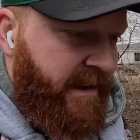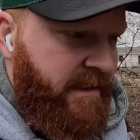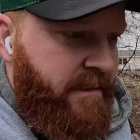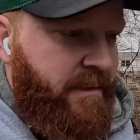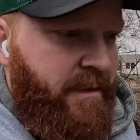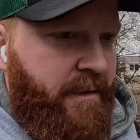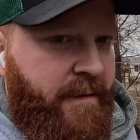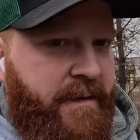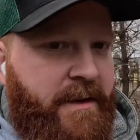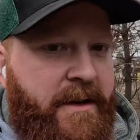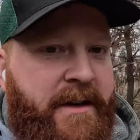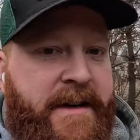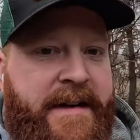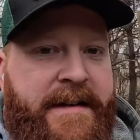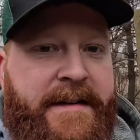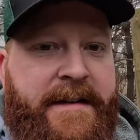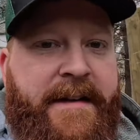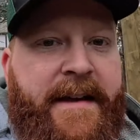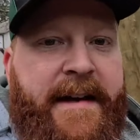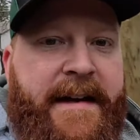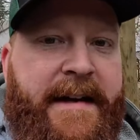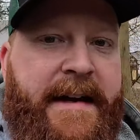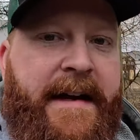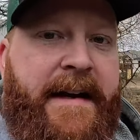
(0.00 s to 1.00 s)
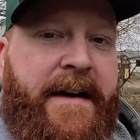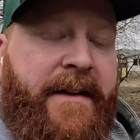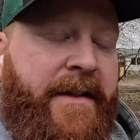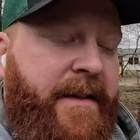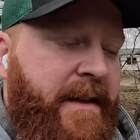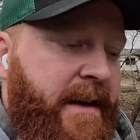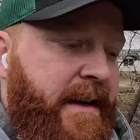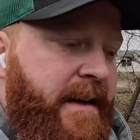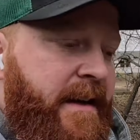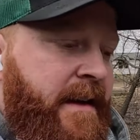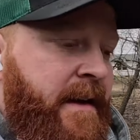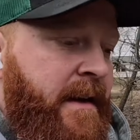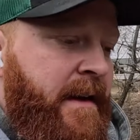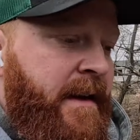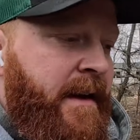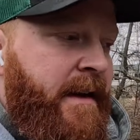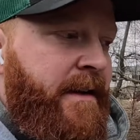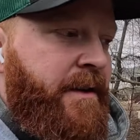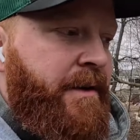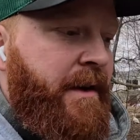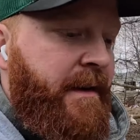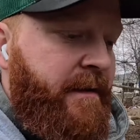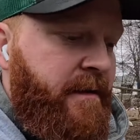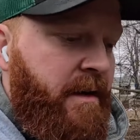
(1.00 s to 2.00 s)
So if you're into that kind of thing, I
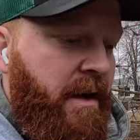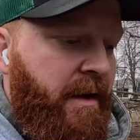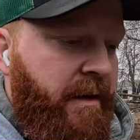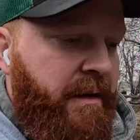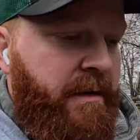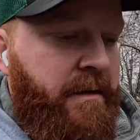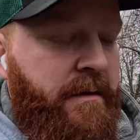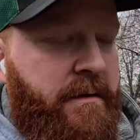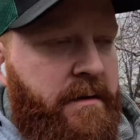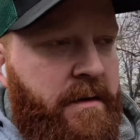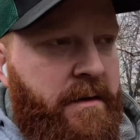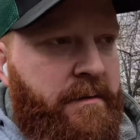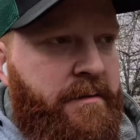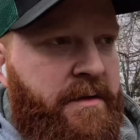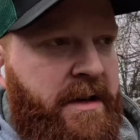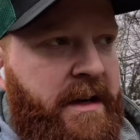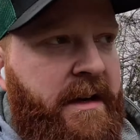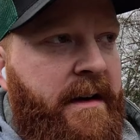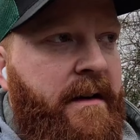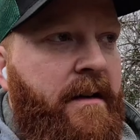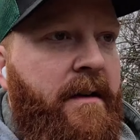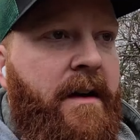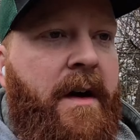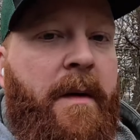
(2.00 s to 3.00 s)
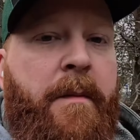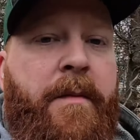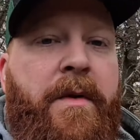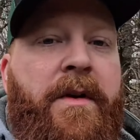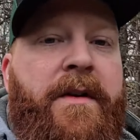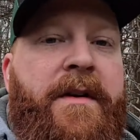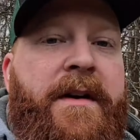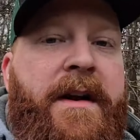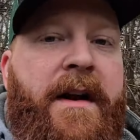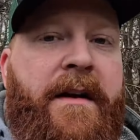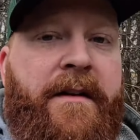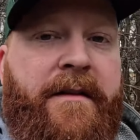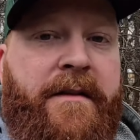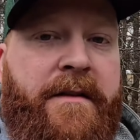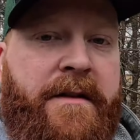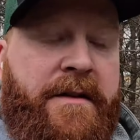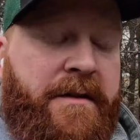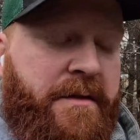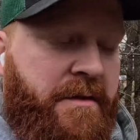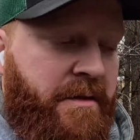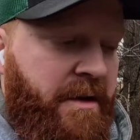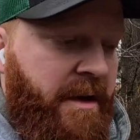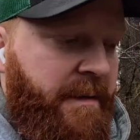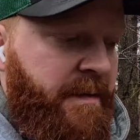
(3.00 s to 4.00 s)
do have another YouTube channel I'll put down in the
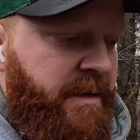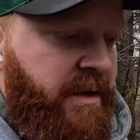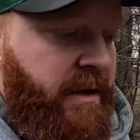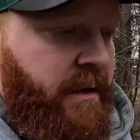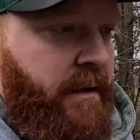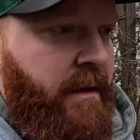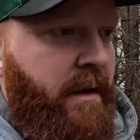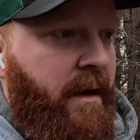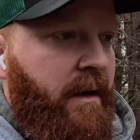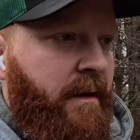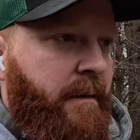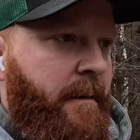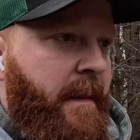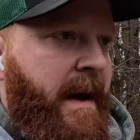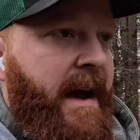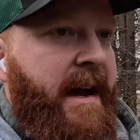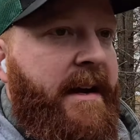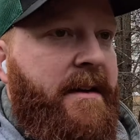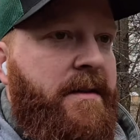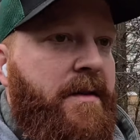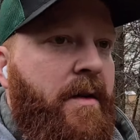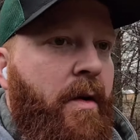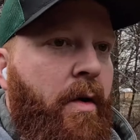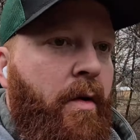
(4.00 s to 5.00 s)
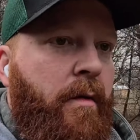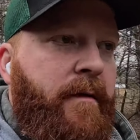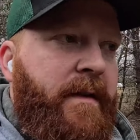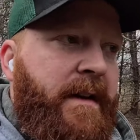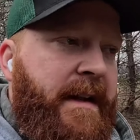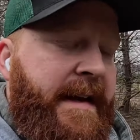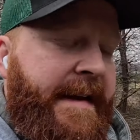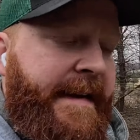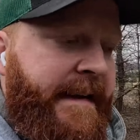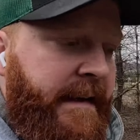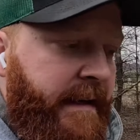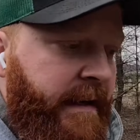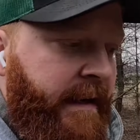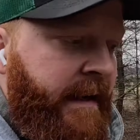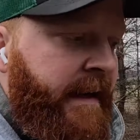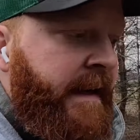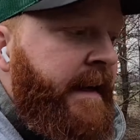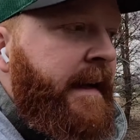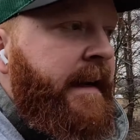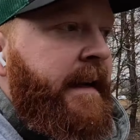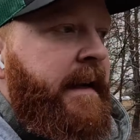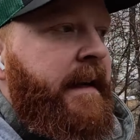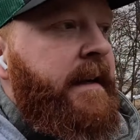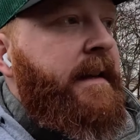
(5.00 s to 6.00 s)
description called Max Overland
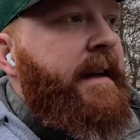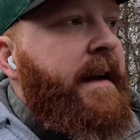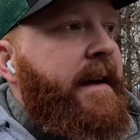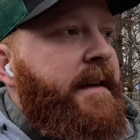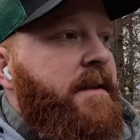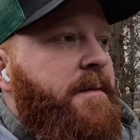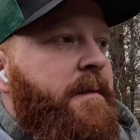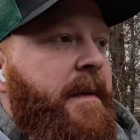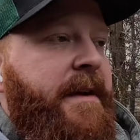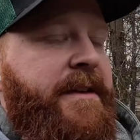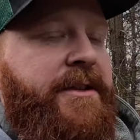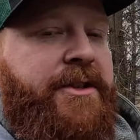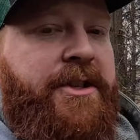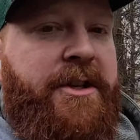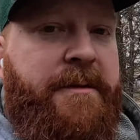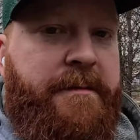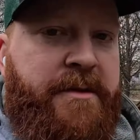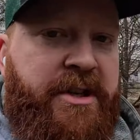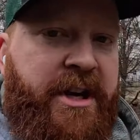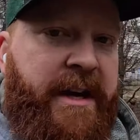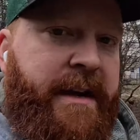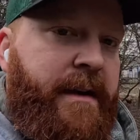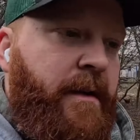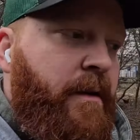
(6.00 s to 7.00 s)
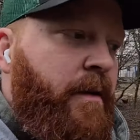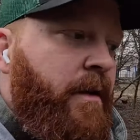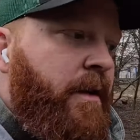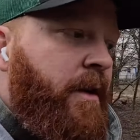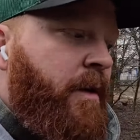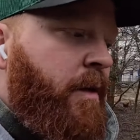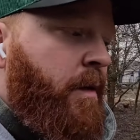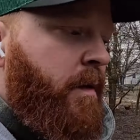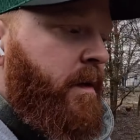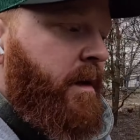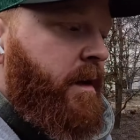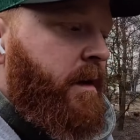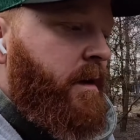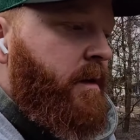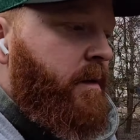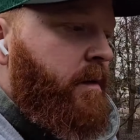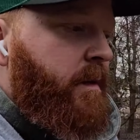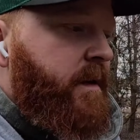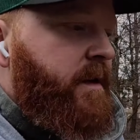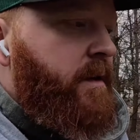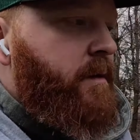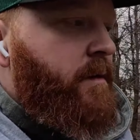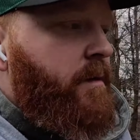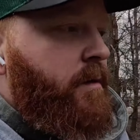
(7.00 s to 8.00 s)
and that is my Jeep channel where
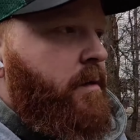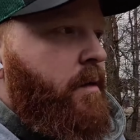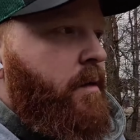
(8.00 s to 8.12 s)
we do